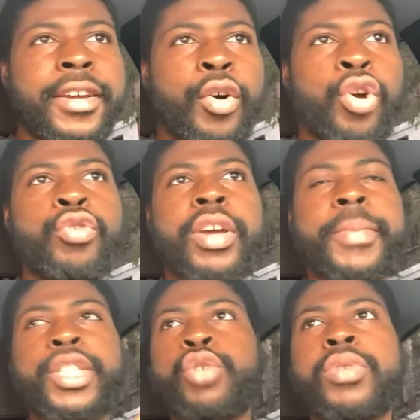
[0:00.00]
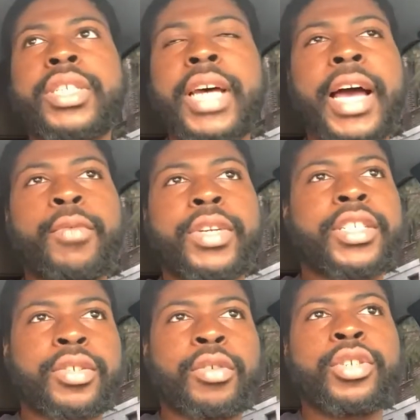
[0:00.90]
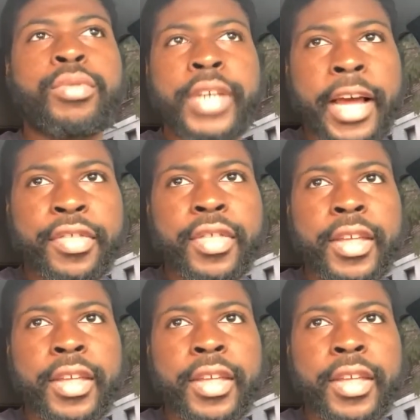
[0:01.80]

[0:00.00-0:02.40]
or you commit suicide, which is also death,